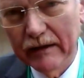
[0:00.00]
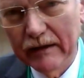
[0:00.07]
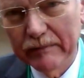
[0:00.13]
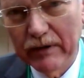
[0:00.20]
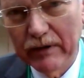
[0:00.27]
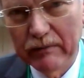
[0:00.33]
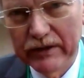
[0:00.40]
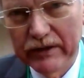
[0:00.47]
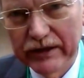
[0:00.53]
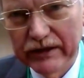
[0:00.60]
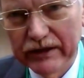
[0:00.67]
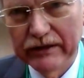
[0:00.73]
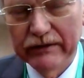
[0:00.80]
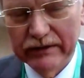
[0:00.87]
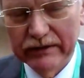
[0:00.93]
probably
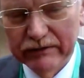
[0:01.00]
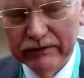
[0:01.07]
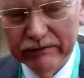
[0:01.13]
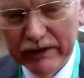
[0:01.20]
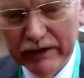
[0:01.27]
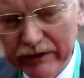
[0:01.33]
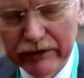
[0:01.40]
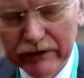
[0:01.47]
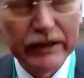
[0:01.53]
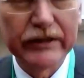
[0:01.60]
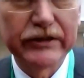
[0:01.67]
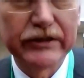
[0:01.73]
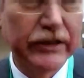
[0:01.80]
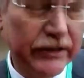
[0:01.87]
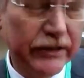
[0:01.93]
a very good
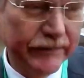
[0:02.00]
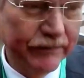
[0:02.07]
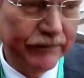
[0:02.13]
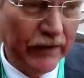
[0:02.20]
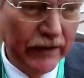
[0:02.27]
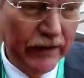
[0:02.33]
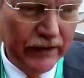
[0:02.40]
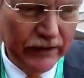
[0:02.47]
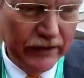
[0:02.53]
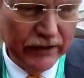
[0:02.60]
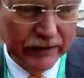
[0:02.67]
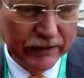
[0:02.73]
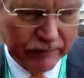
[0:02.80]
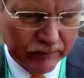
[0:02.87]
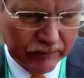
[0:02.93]
idea
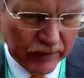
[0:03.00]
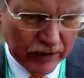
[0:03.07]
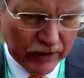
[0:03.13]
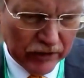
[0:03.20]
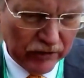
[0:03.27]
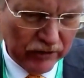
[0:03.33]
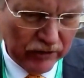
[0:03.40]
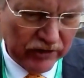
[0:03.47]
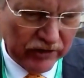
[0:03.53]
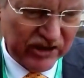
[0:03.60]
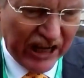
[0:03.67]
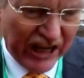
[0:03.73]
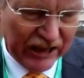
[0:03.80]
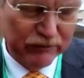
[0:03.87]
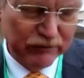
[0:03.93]
to
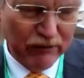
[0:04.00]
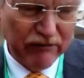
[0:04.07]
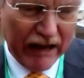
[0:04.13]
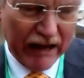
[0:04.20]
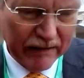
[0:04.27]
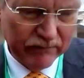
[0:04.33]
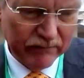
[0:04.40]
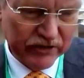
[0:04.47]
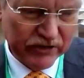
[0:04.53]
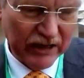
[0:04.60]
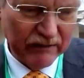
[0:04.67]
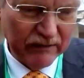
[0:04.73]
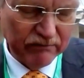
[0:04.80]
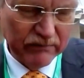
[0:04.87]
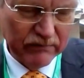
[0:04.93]
start with them
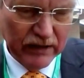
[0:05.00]
some